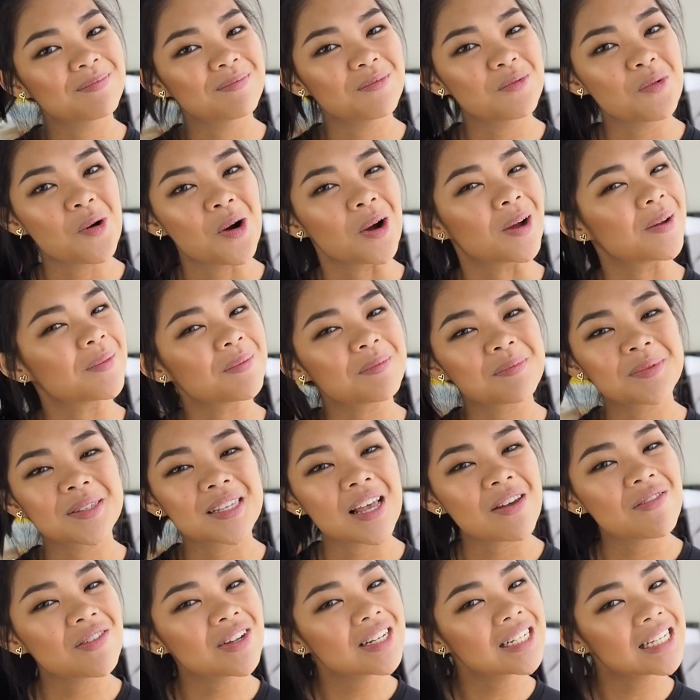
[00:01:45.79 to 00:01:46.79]
what,
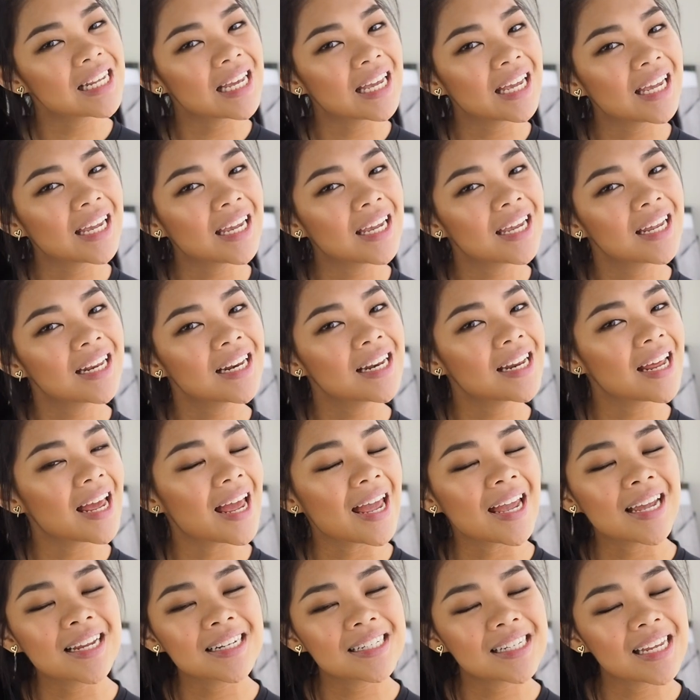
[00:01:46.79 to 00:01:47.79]
17,
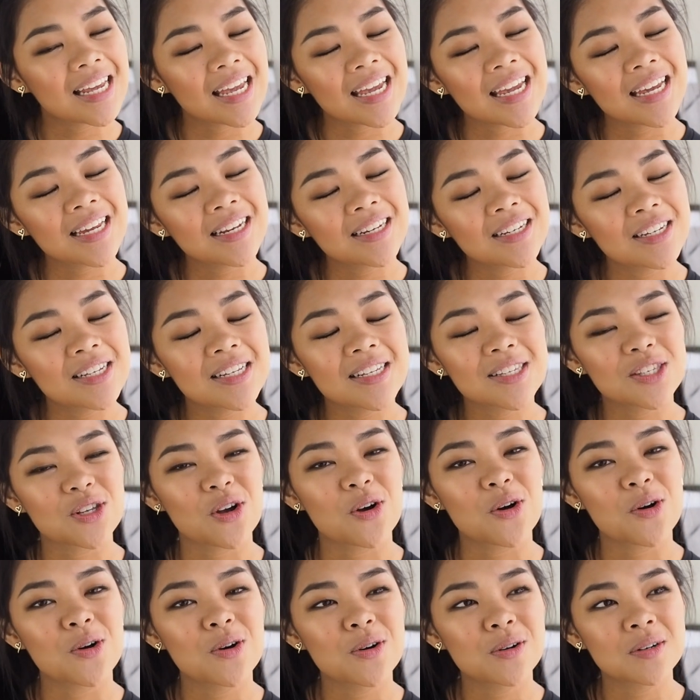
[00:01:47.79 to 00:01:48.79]
18 years
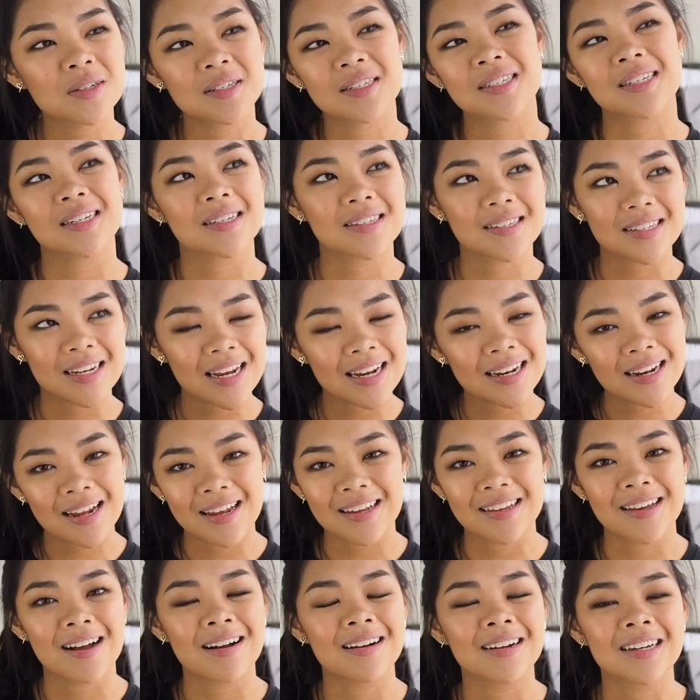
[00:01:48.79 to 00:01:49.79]
old, 16
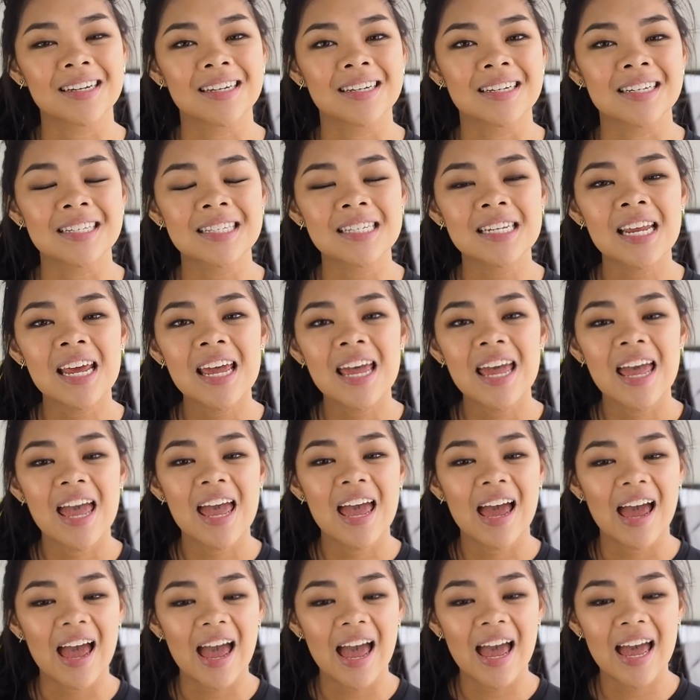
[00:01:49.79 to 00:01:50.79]
at youngest,
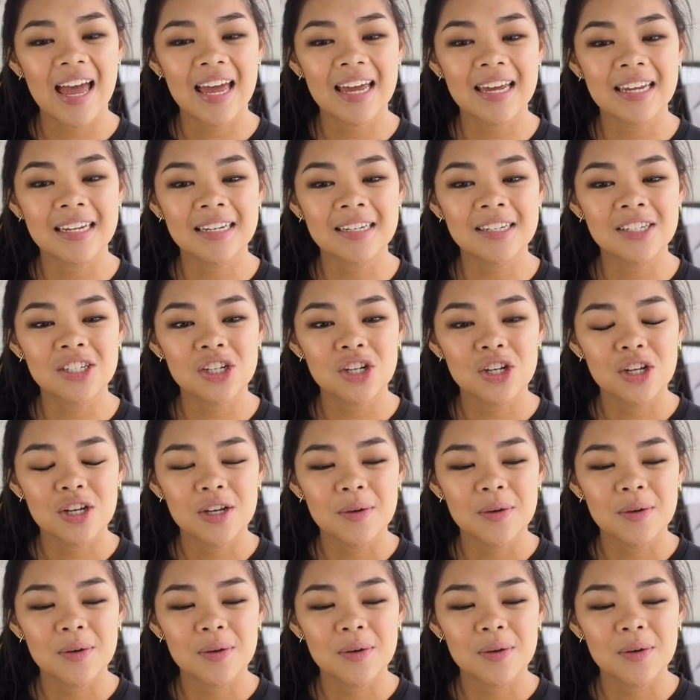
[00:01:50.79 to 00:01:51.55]
and